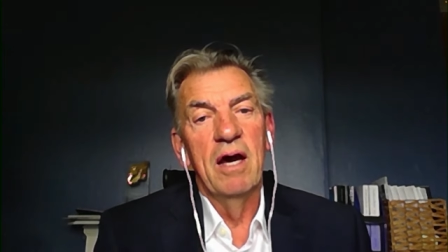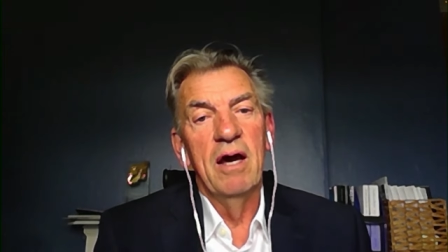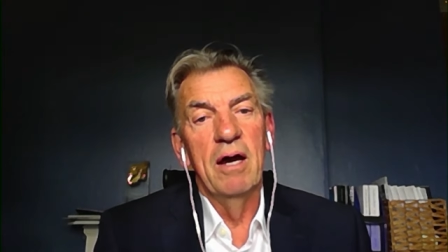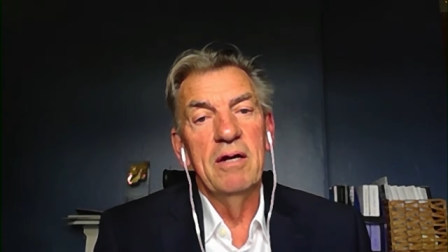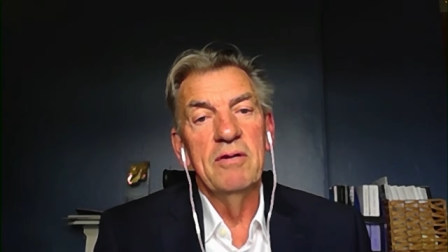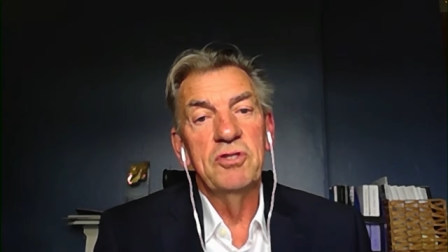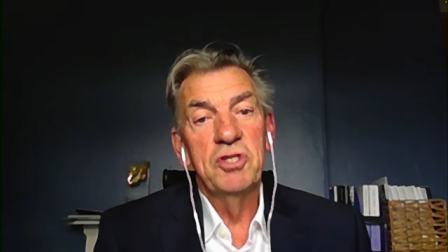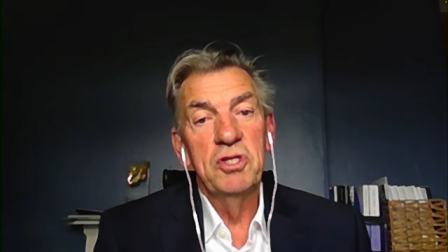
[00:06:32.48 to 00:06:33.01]

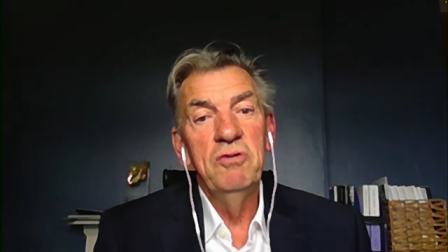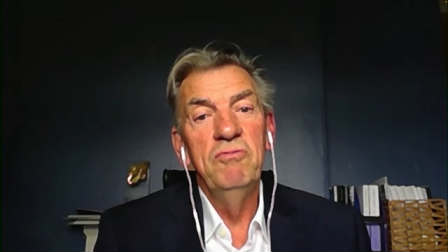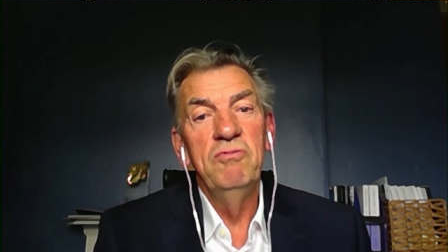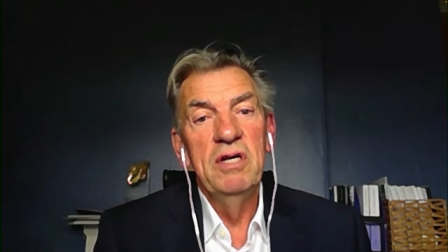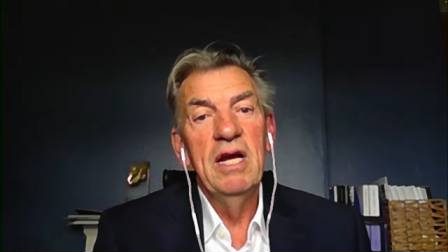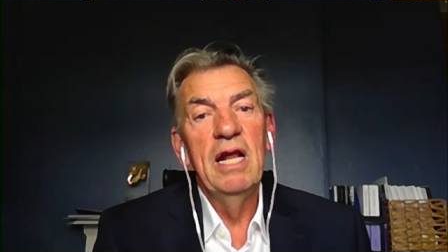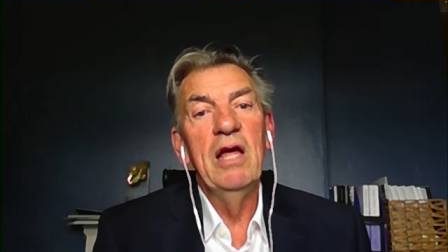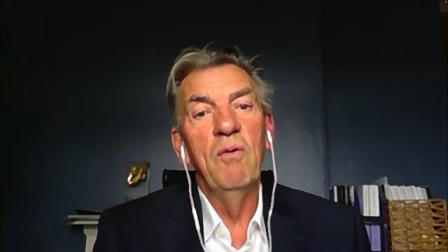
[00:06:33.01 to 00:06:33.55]
uh, do
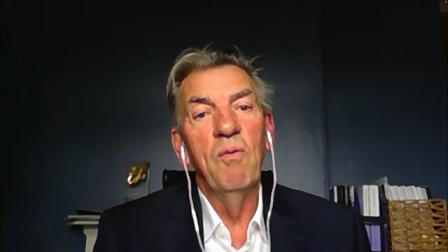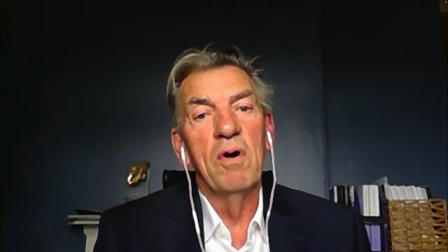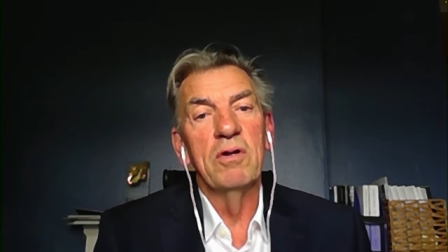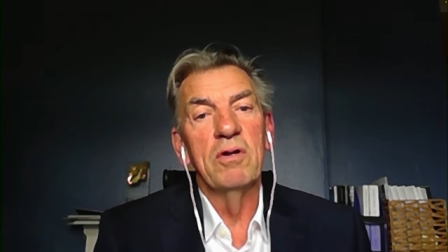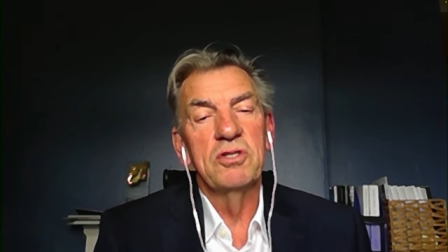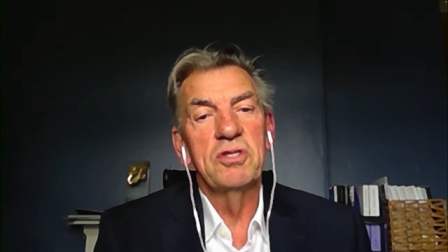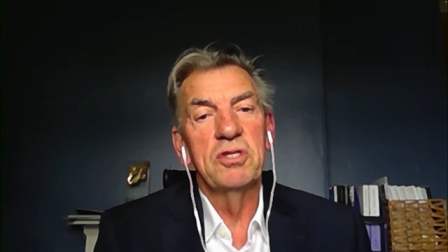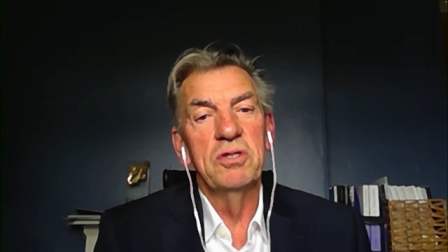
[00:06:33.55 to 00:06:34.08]
really
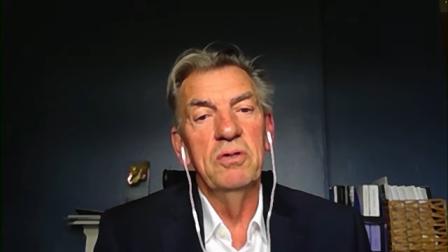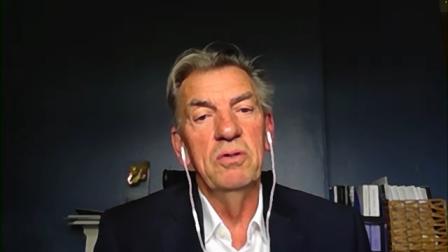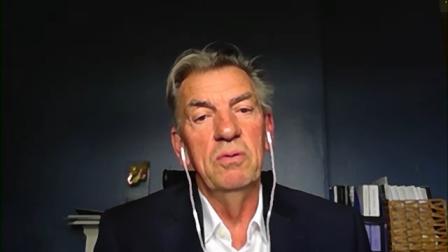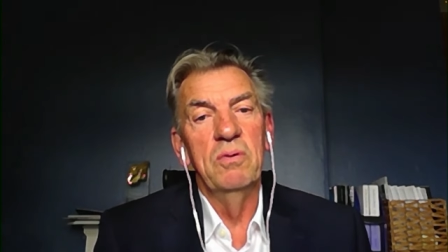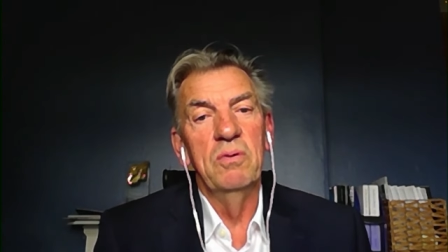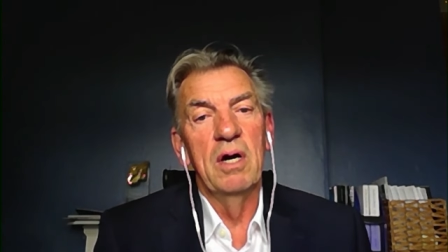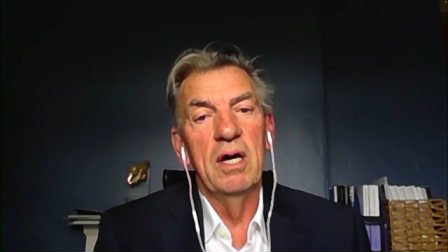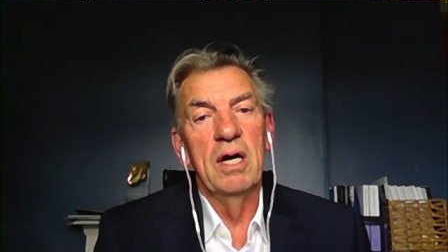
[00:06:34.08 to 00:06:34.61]
want
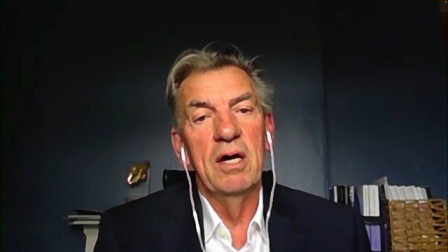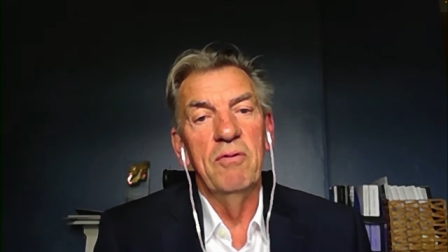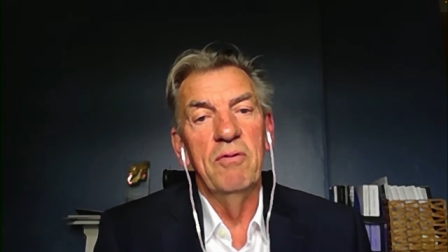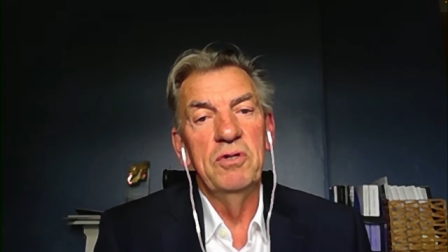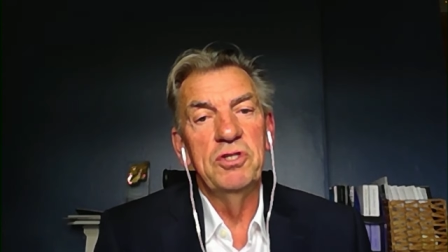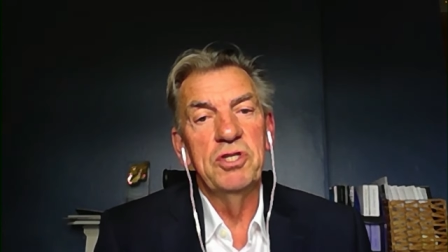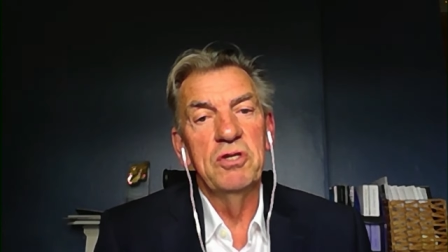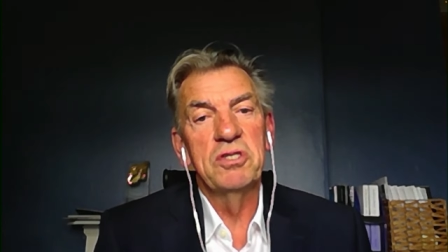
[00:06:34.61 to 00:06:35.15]
to uh,
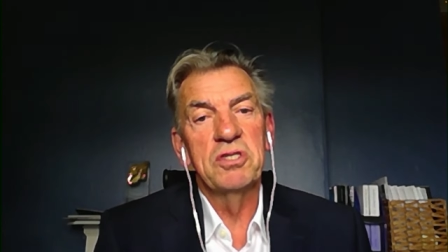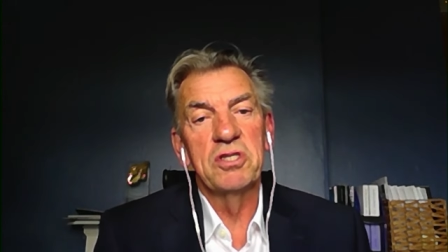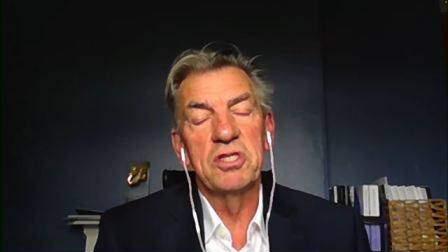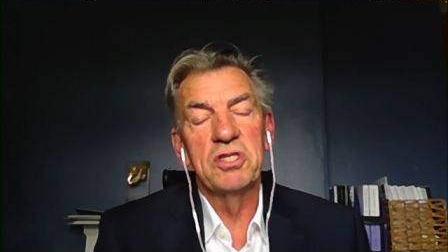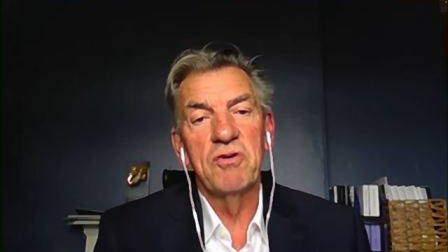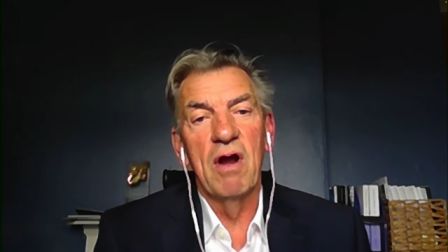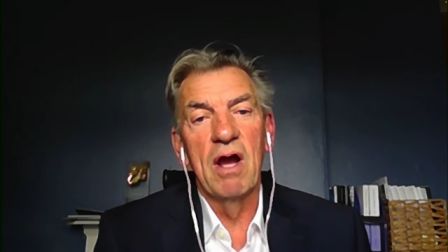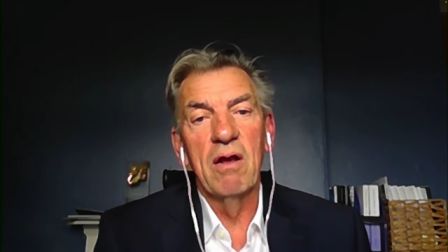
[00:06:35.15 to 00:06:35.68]
reduce the
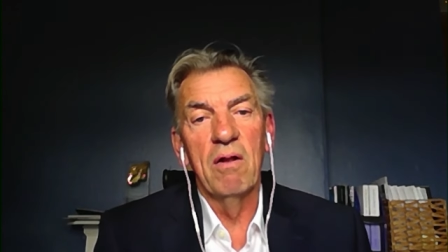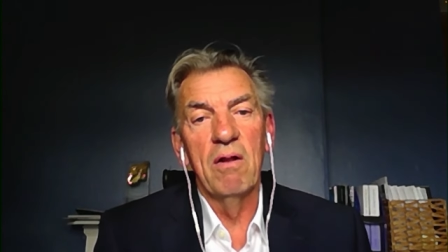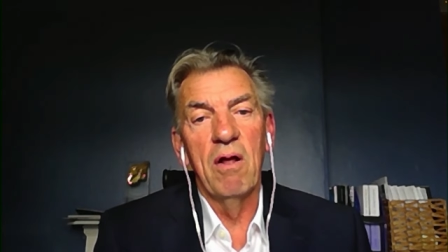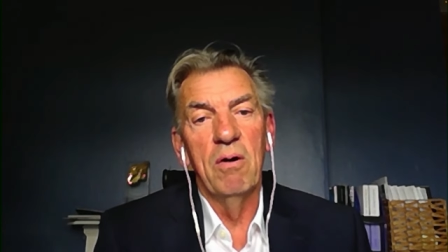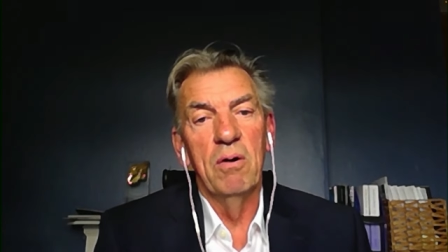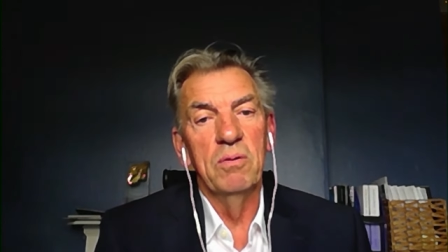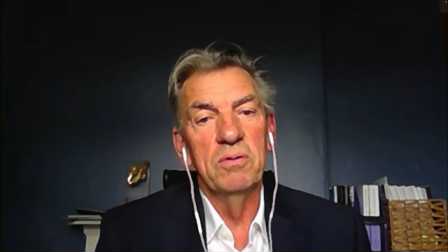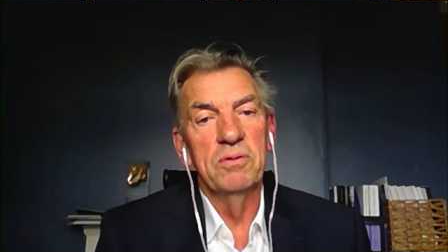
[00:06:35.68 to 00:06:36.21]

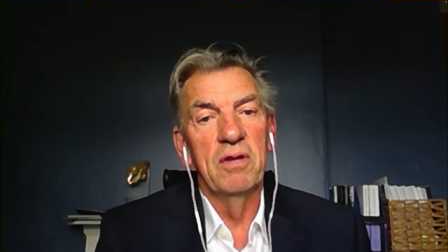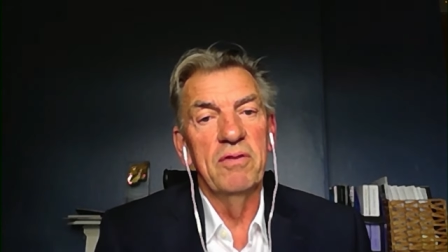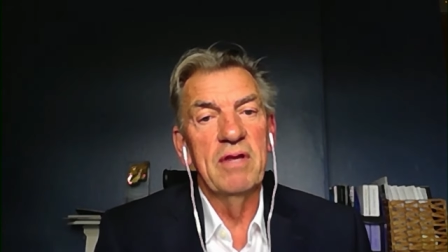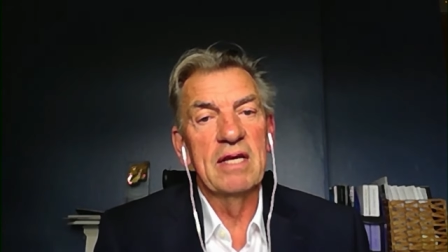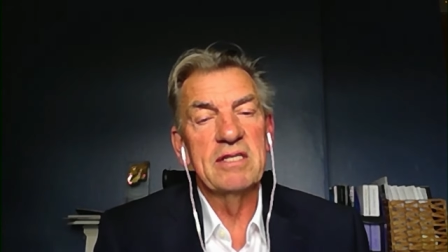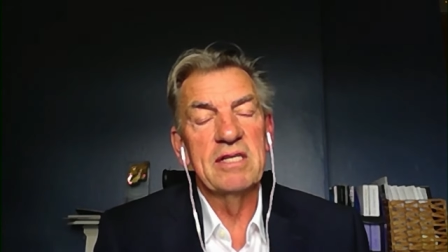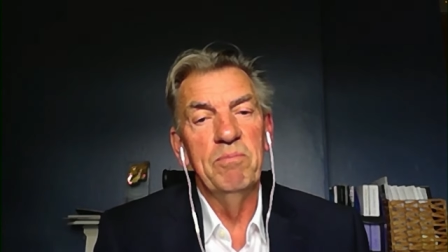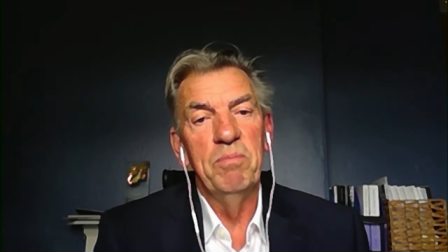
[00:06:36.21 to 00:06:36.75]
stranglehold that
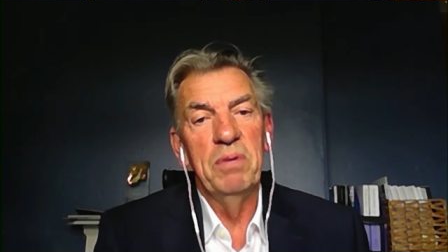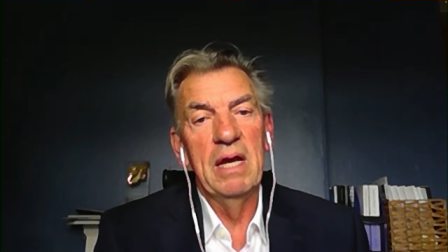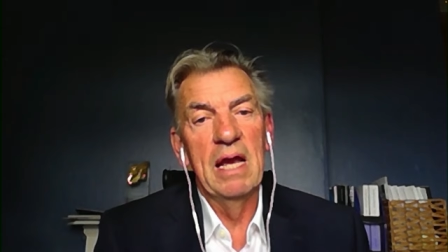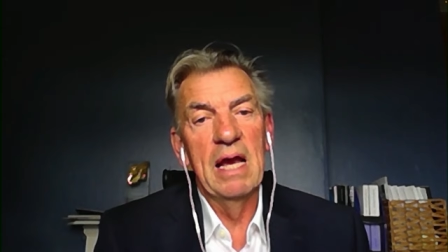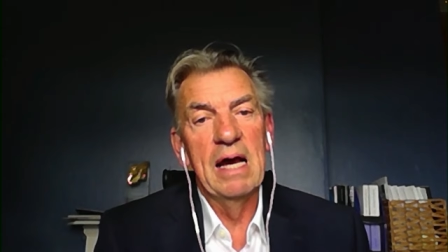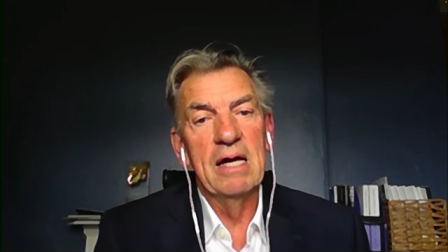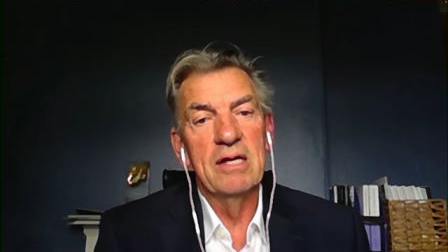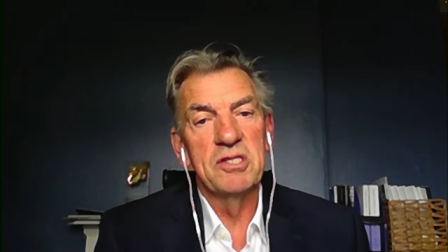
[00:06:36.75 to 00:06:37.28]
the
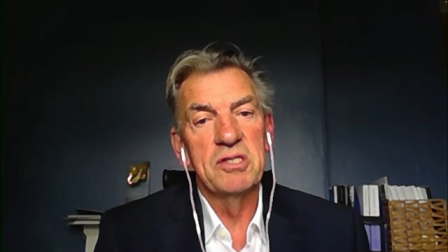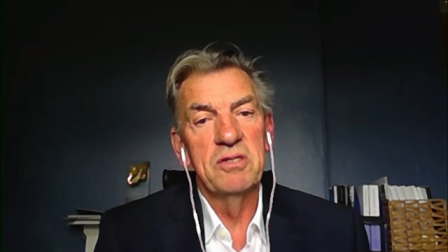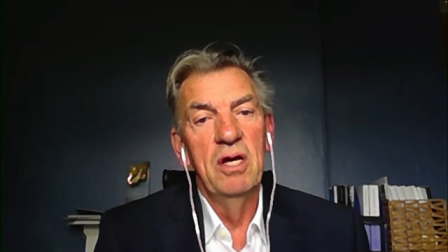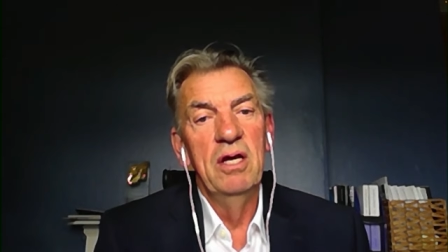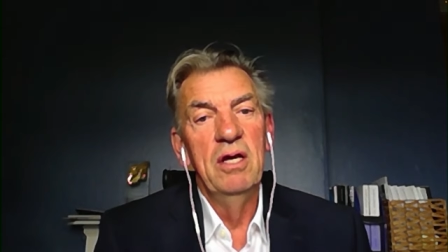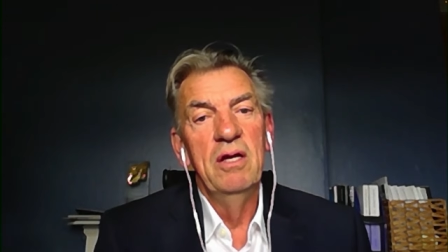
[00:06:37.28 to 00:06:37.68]
SNP has,